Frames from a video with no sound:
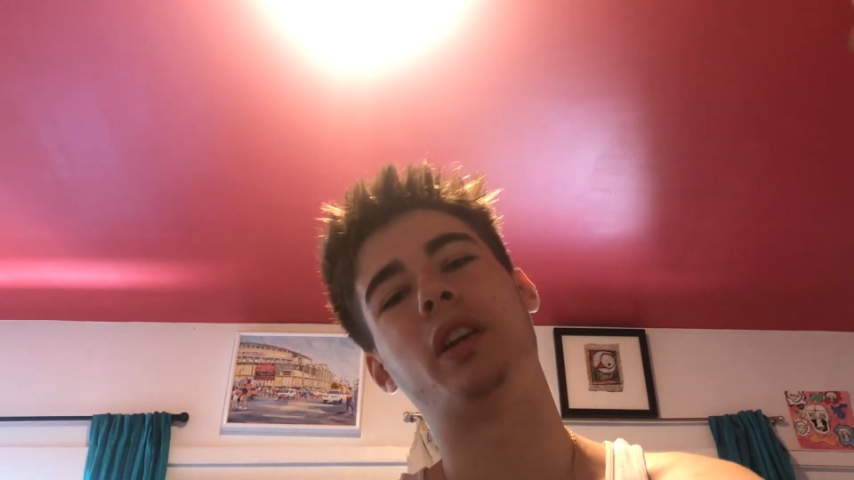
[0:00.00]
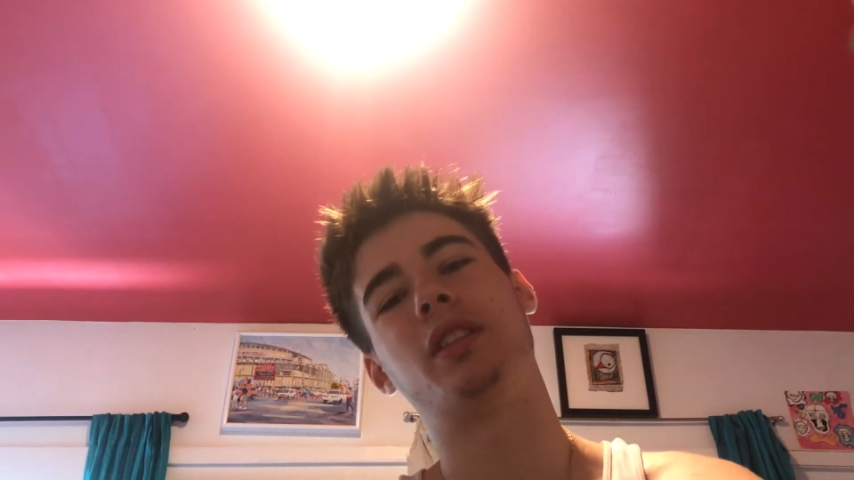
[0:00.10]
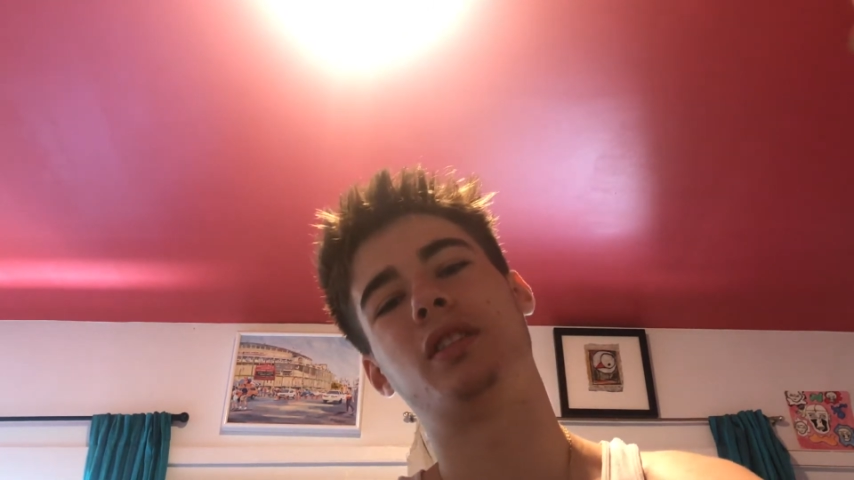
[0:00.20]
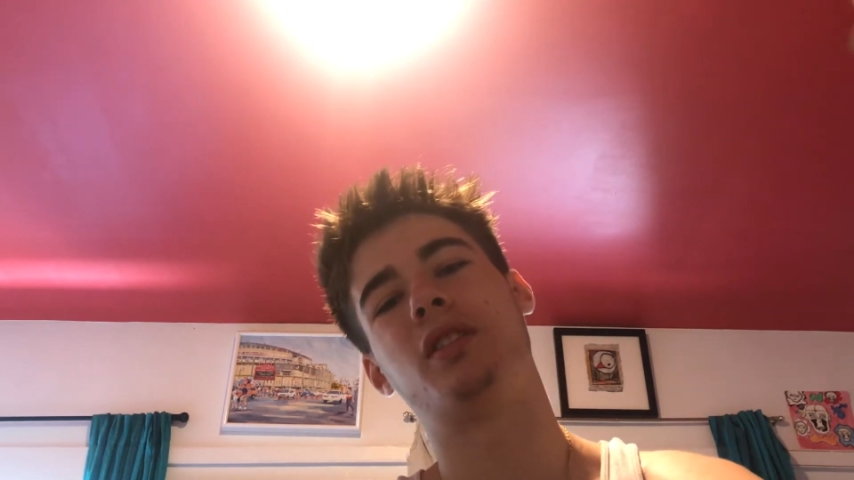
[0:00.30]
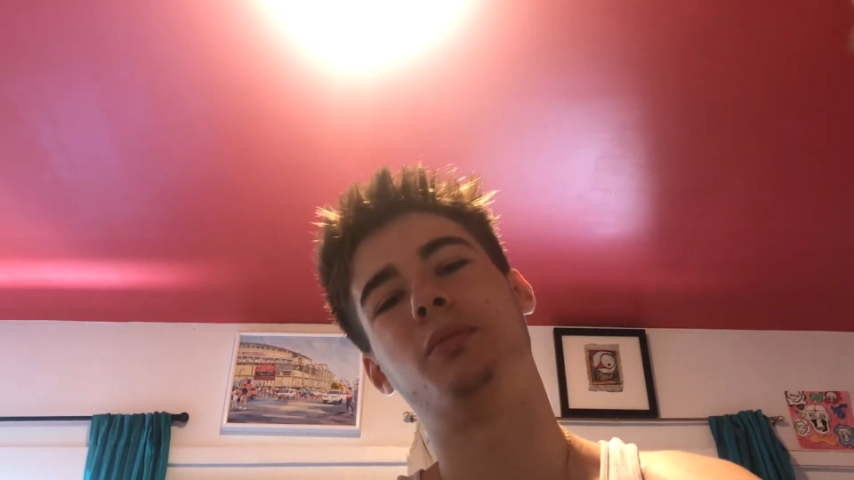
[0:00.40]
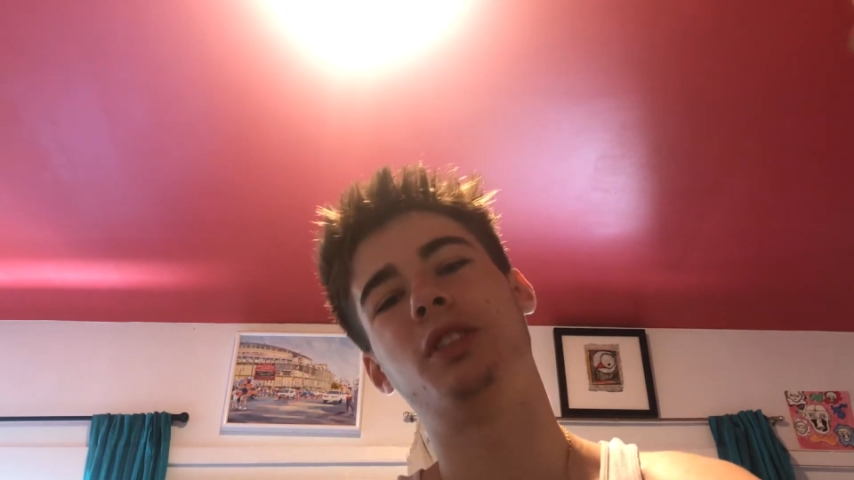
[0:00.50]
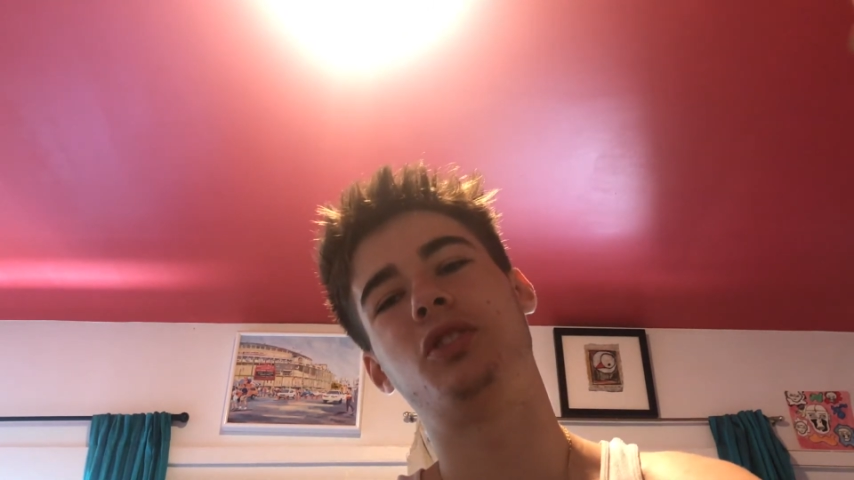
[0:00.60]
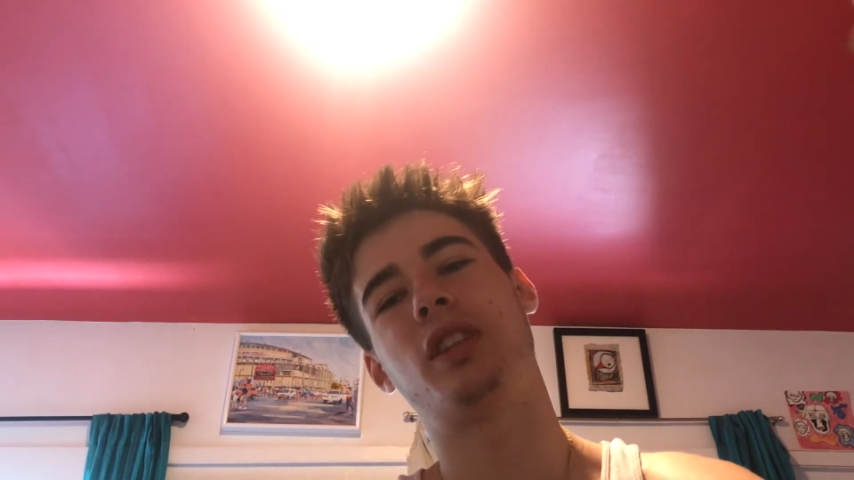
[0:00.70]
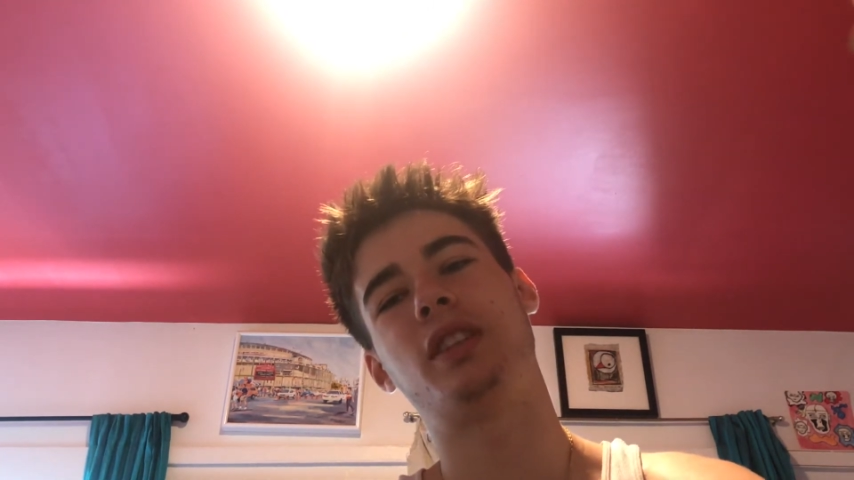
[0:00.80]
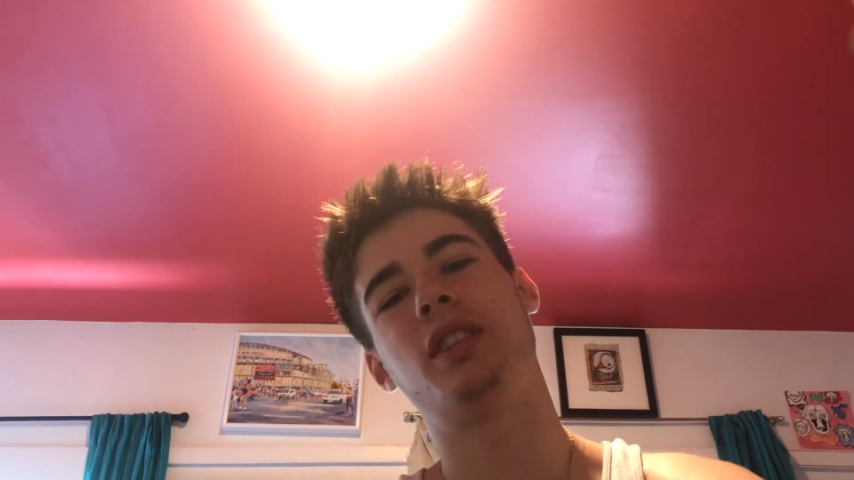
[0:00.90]
want it to be
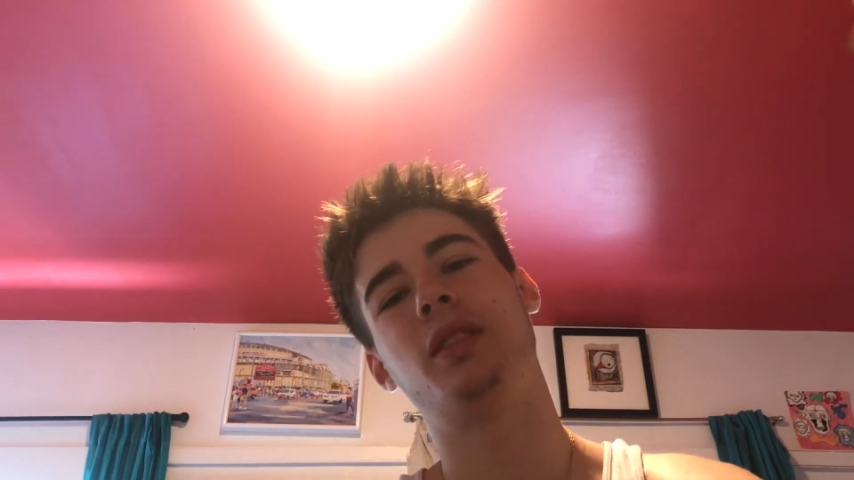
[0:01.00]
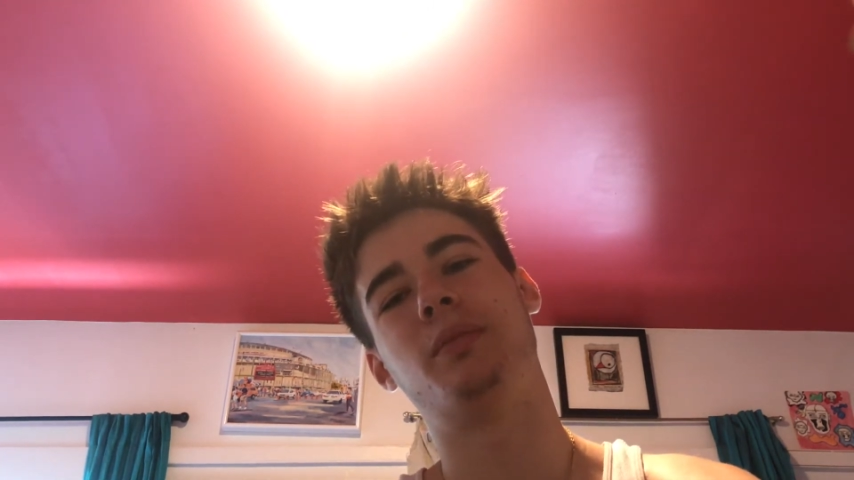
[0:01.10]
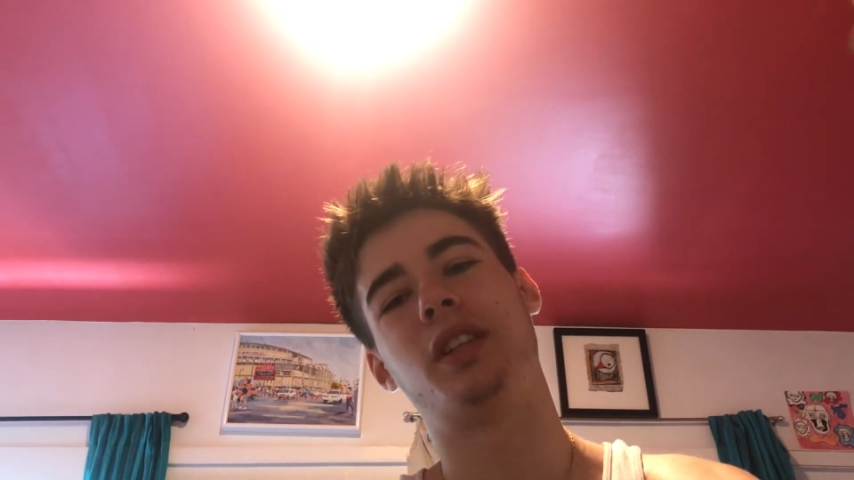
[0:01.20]
stretchy,